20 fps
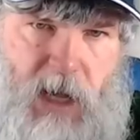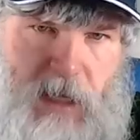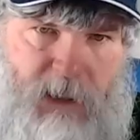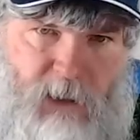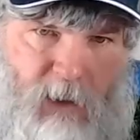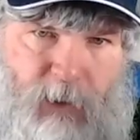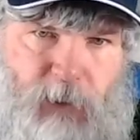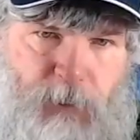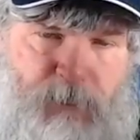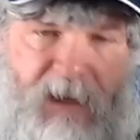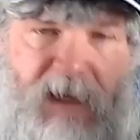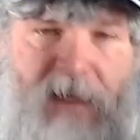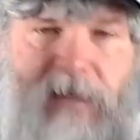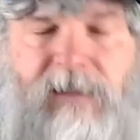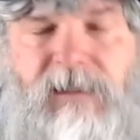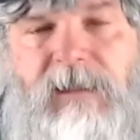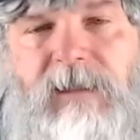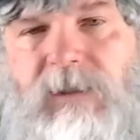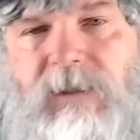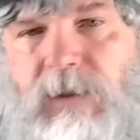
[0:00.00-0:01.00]
a little
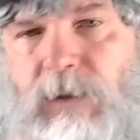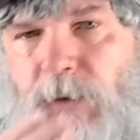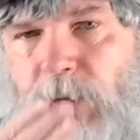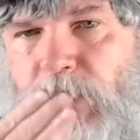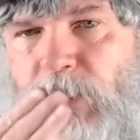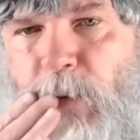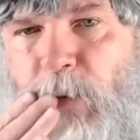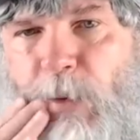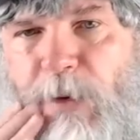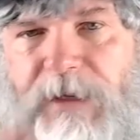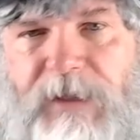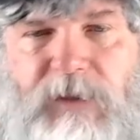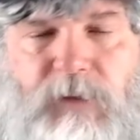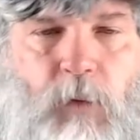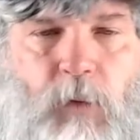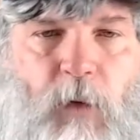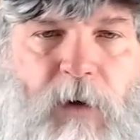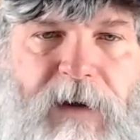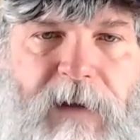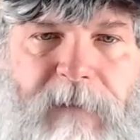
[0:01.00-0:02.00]
bit to
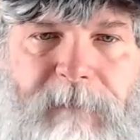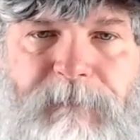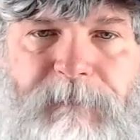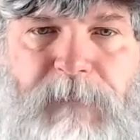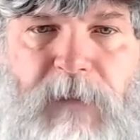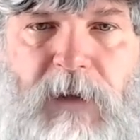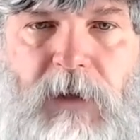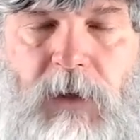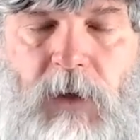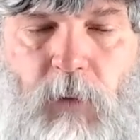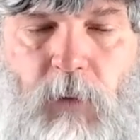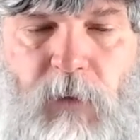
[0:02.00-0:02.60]
2020 when the